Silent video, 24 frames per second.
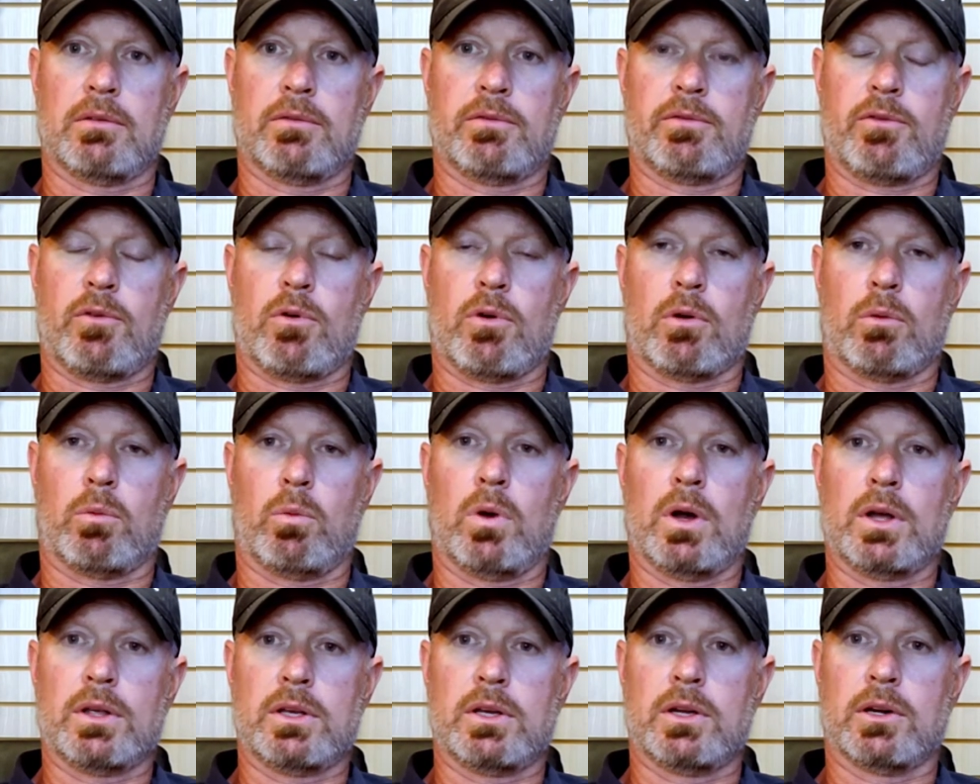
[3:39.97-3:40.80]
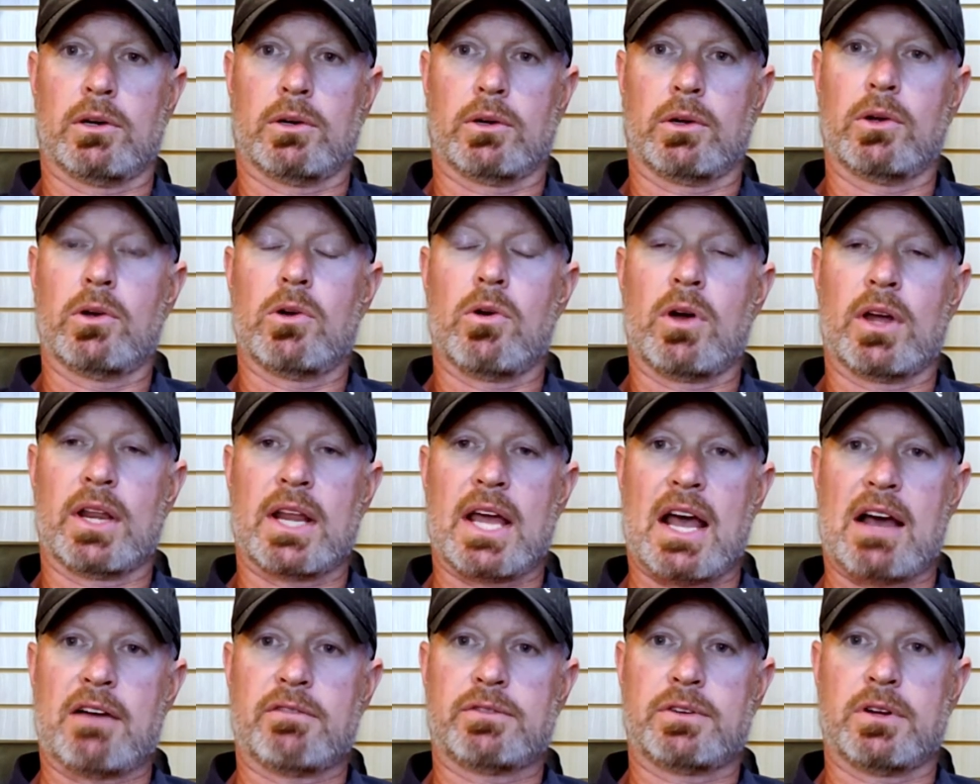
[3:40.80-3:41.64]
for what you're going
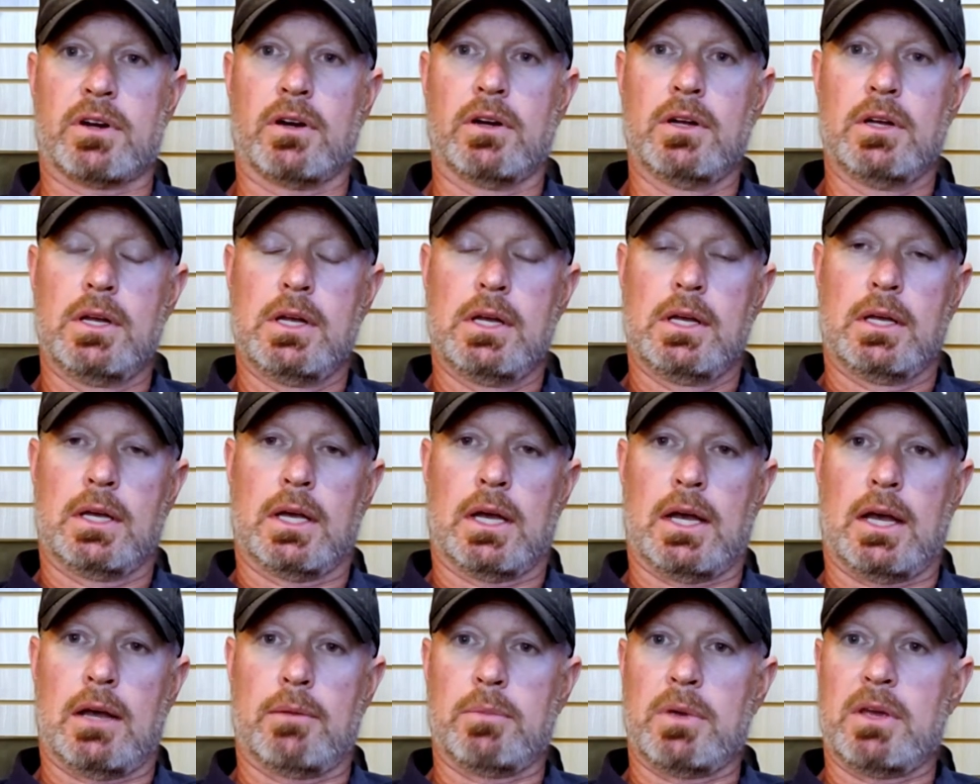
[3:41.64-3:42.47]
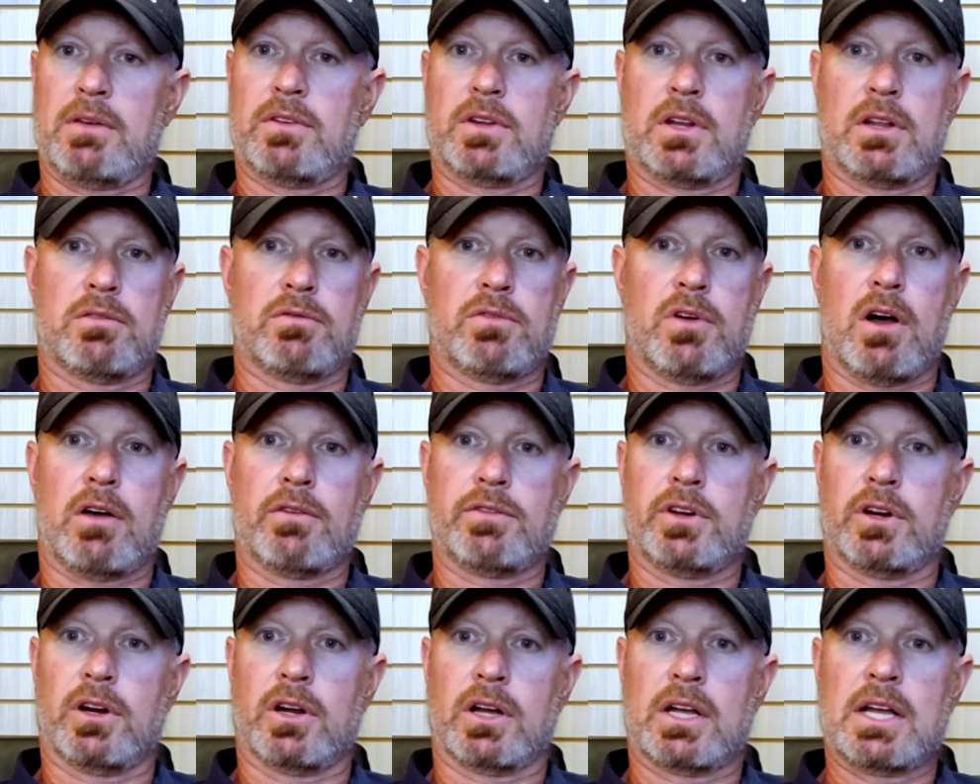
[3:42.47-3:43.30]
after. Even involve
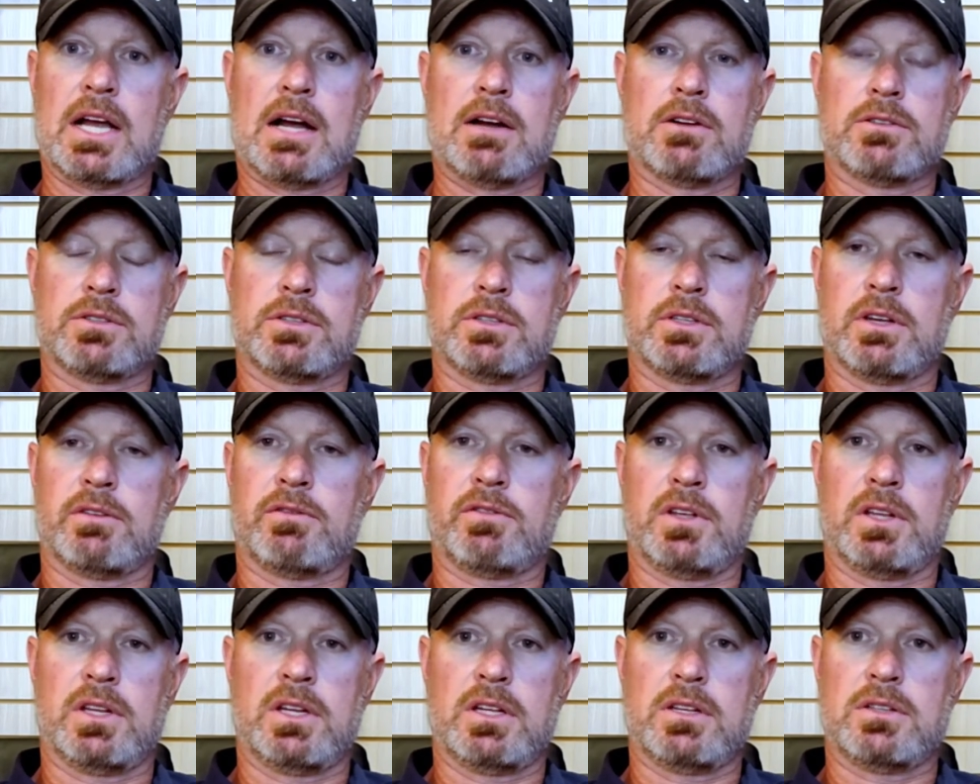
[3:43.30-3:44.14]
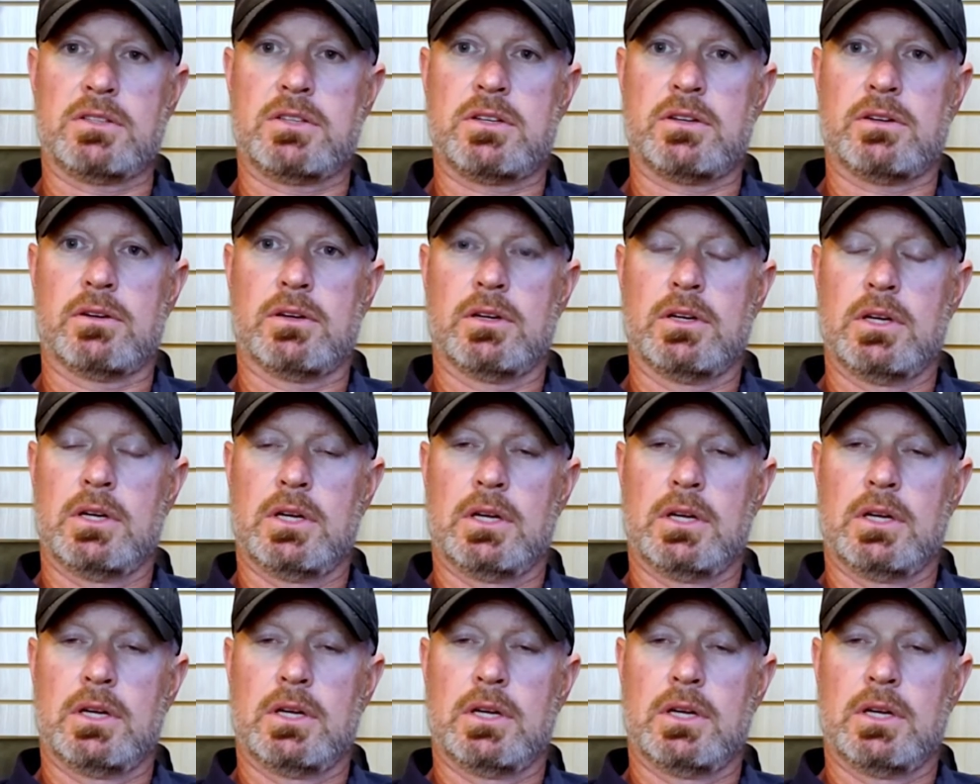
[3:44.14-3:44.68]
your accountant if you need to.